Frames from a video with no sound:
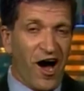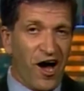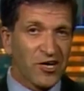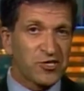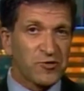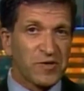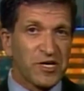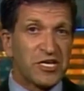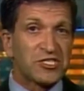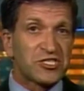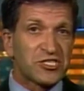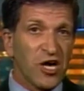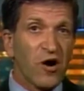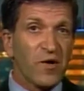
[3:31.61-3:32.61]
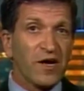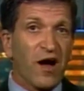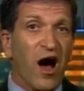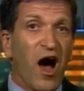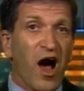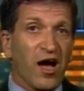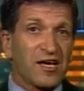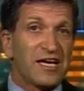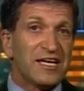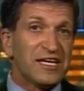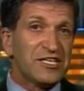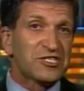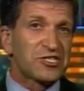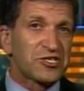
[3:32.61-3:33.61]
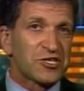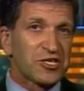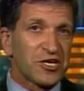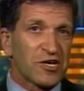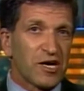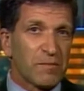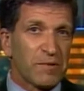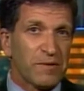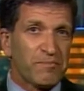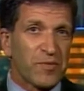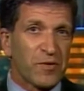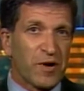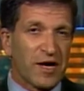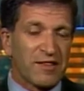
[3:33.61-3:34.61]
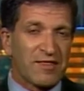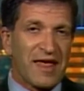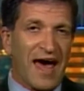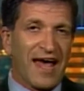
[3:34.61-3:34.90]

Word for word: Austria is so in hawk in Eastern Europe Right,